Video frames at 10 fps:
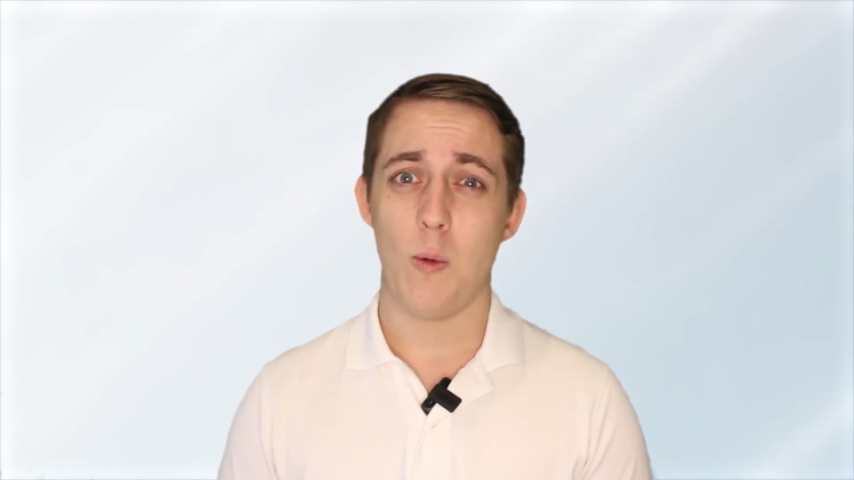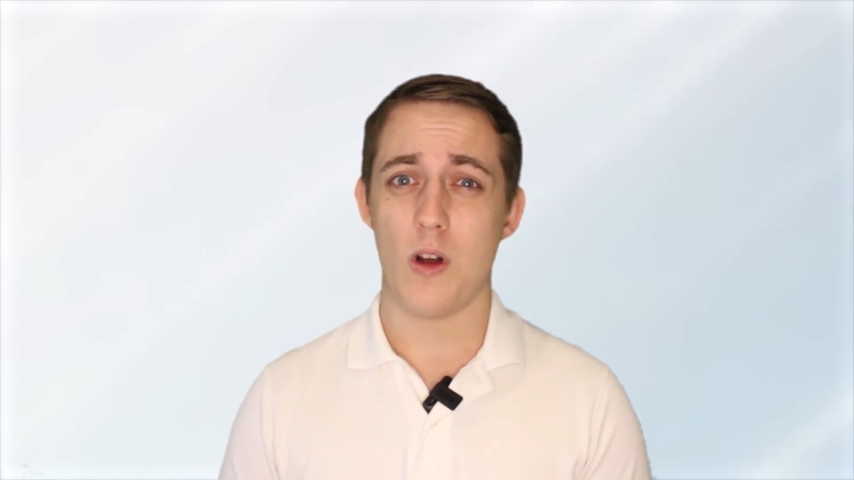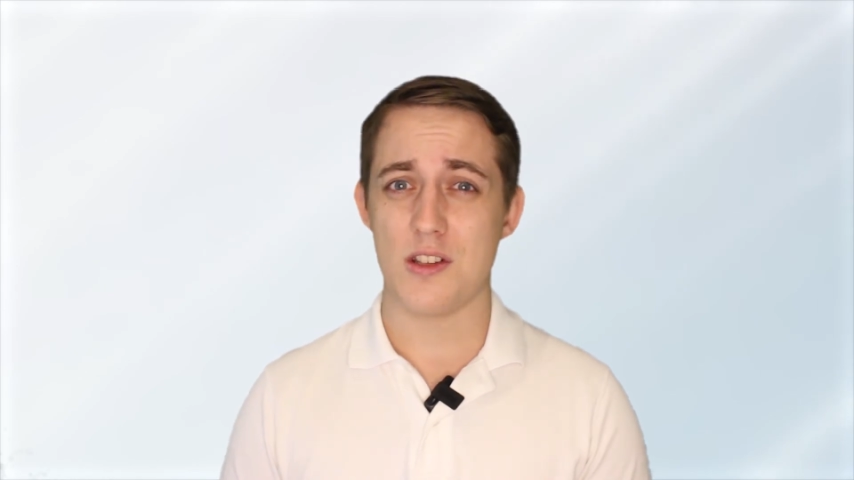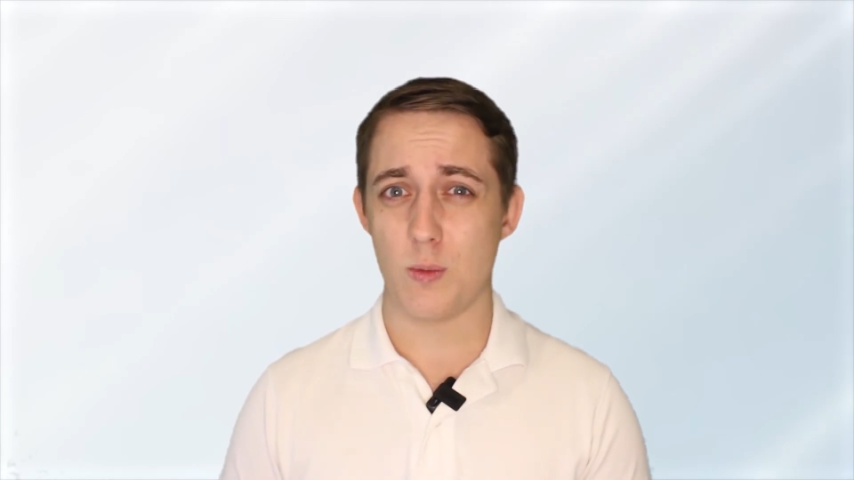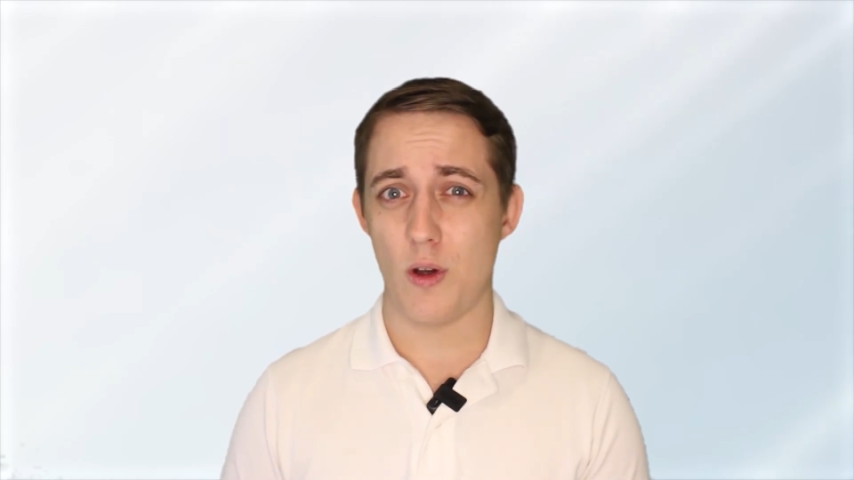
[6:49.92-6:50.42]

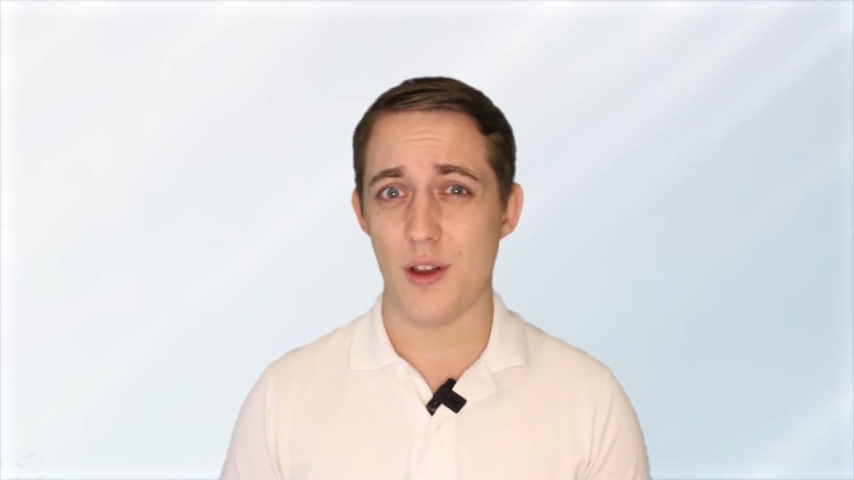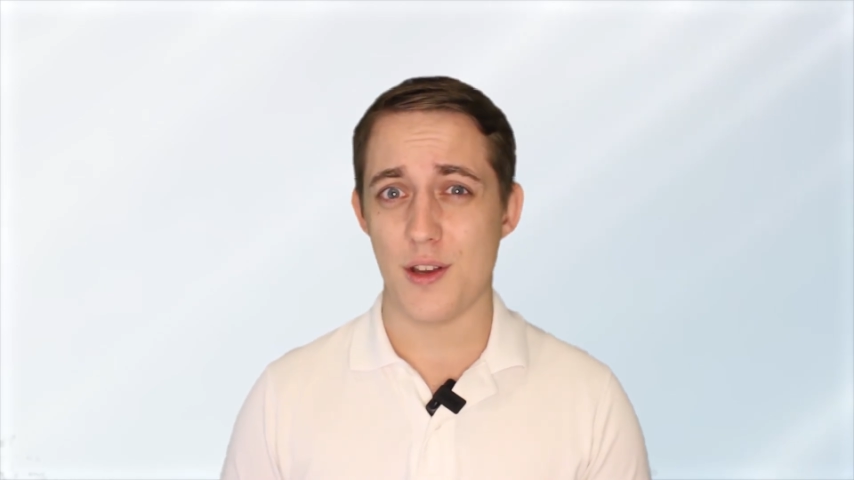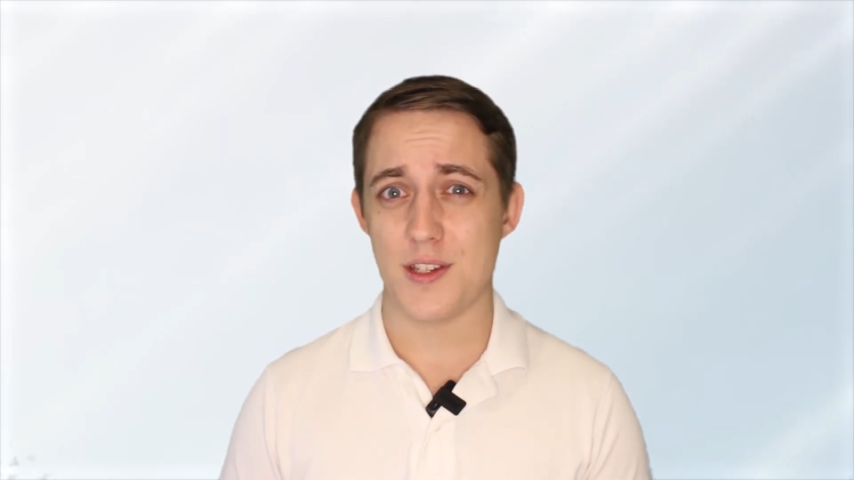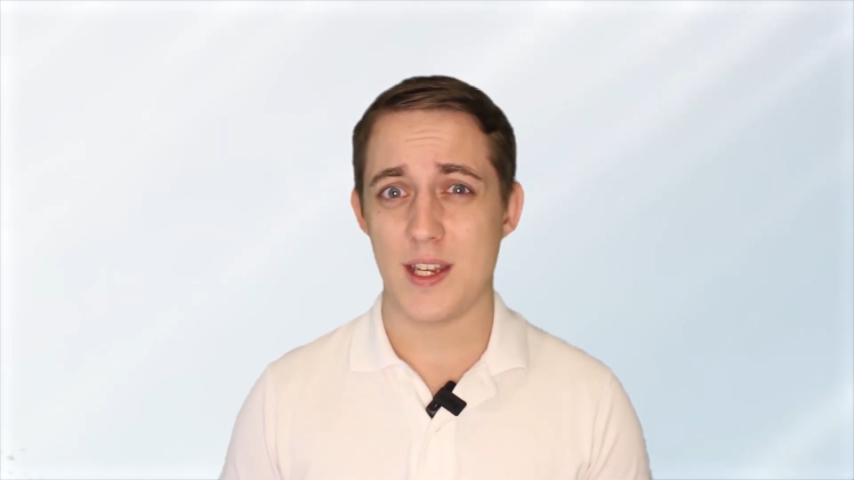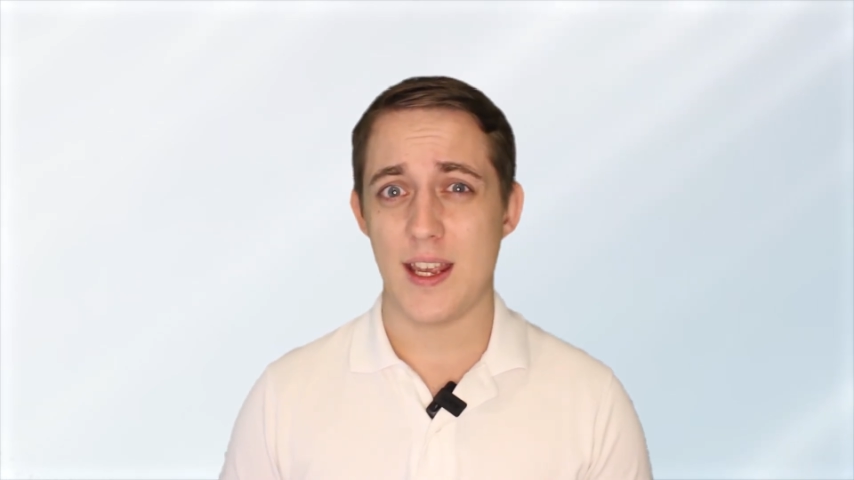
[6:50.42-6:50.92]
What's
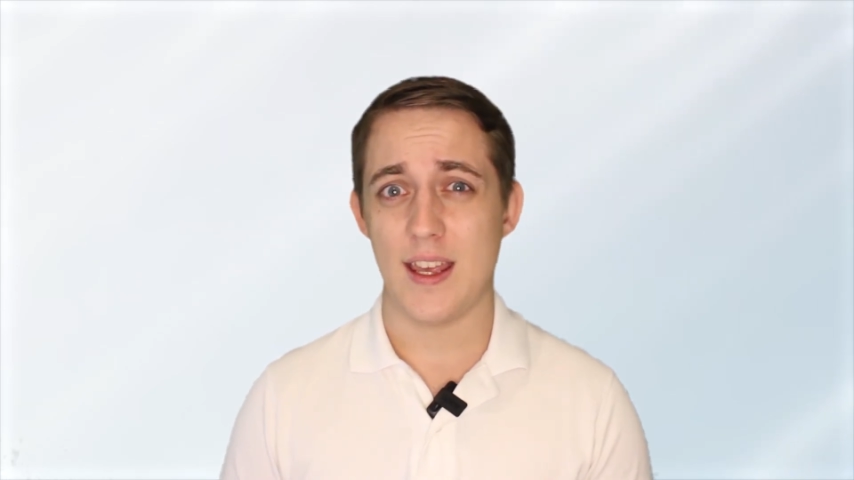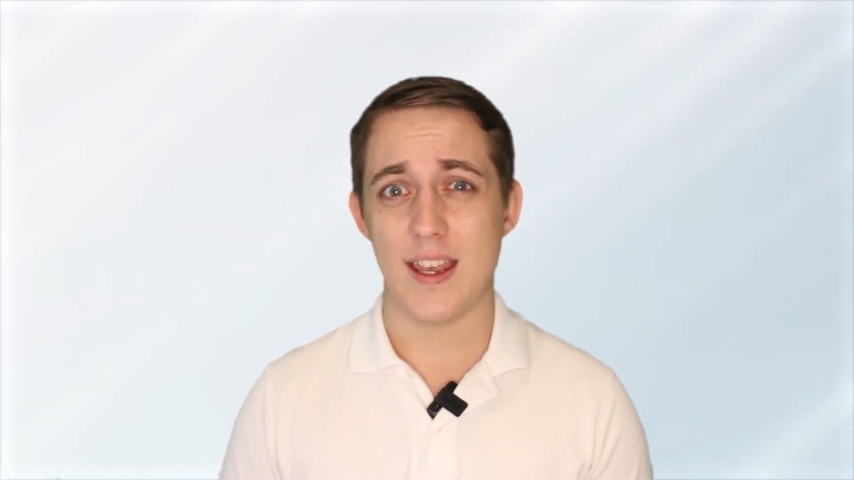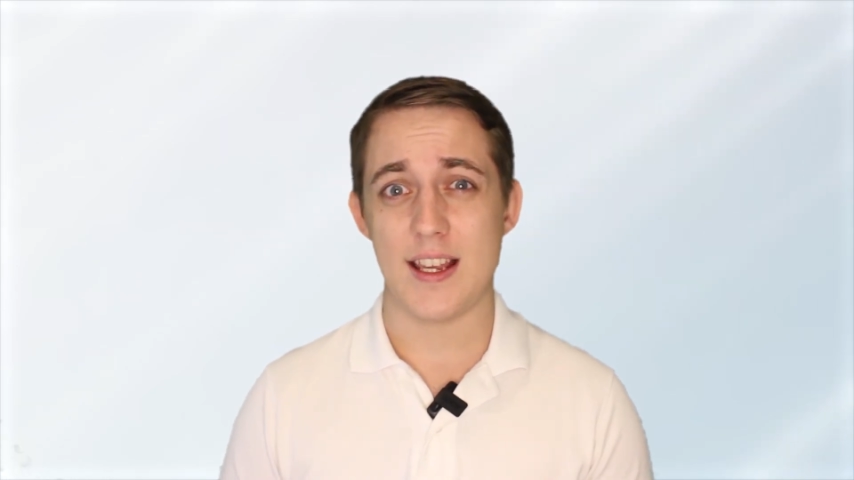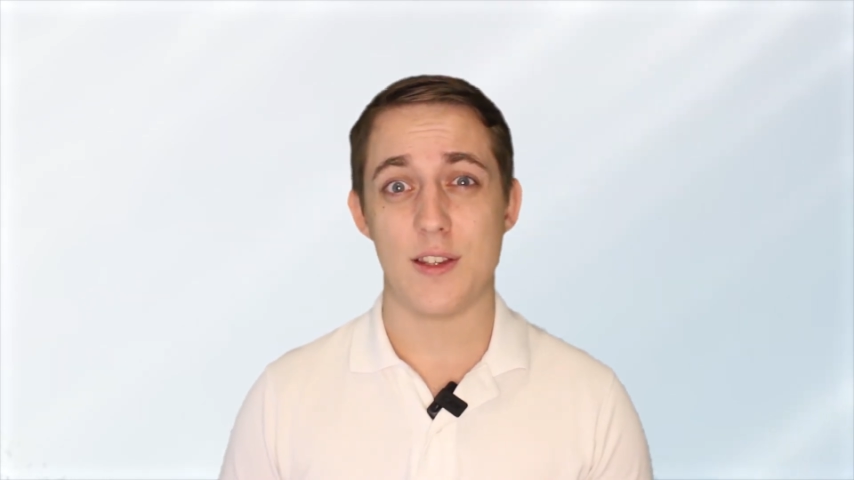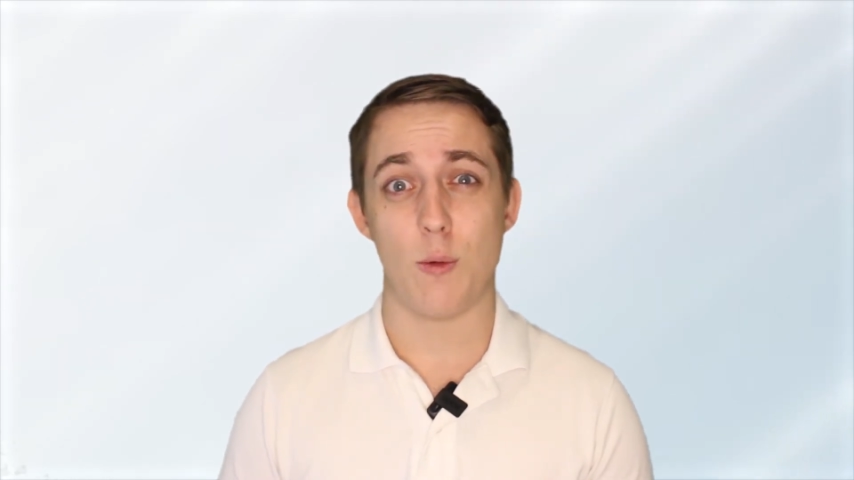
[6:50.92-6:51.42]
worse is